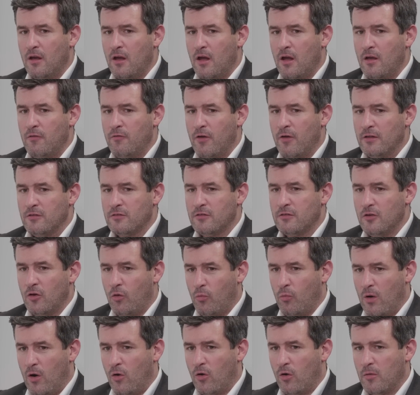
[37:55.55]
events are not
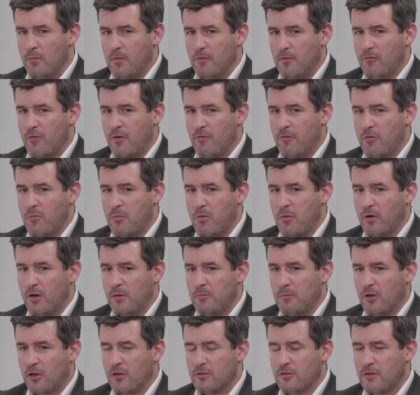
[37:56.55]
welcoming for everybody,
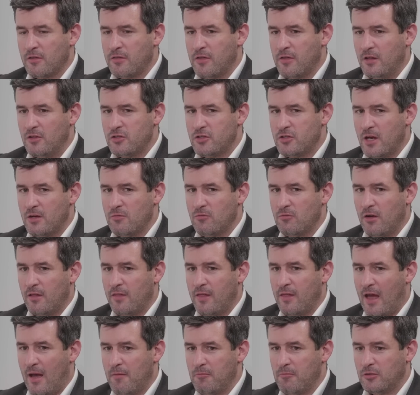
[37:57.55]
because I think generally
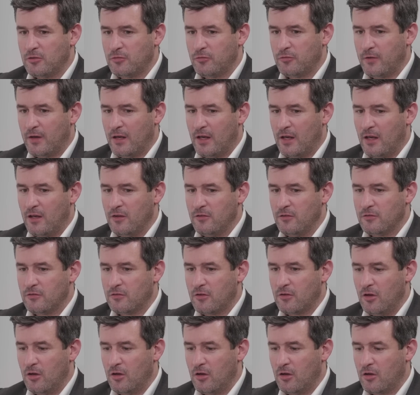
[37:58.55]
the atmosphere is
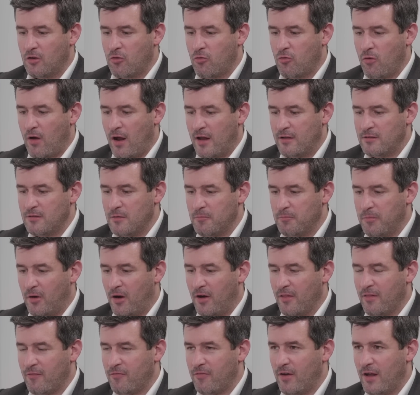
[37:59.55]
created
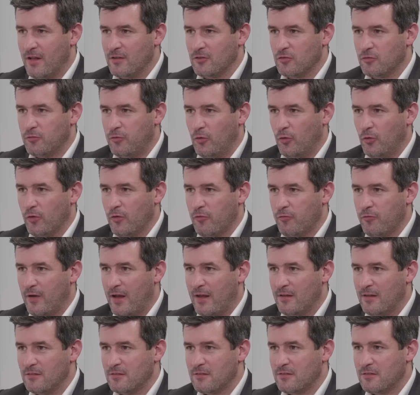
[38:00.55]
by the fans for the
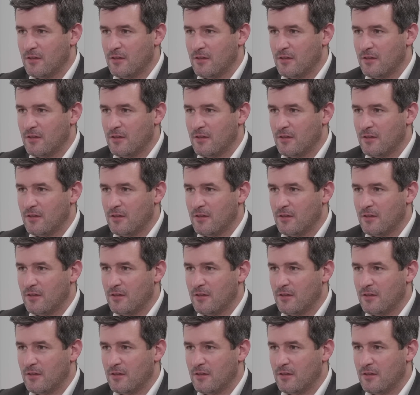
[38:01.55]
fans,